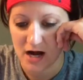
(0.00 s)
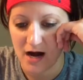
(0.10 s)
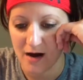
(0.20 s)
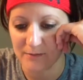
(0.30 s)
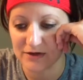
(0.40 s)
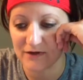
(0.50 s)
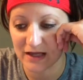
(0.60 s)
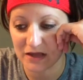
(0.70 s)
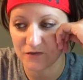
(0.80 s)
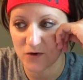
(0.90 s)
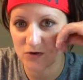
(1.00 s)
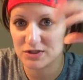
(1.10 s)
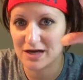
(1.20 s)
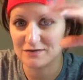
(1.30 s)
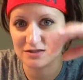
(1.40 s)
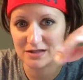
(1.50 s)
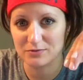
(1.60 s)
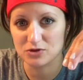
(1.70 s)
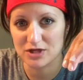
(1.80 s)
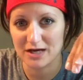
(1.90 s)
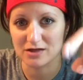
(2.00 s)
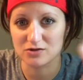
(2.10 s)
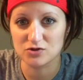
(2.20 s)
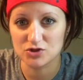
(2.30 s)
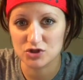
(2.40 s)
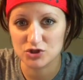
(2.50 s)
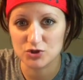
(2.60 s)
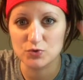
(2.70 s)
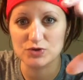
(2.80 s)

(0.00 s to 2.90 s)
But if I get frozen, I have to double check, and you should too,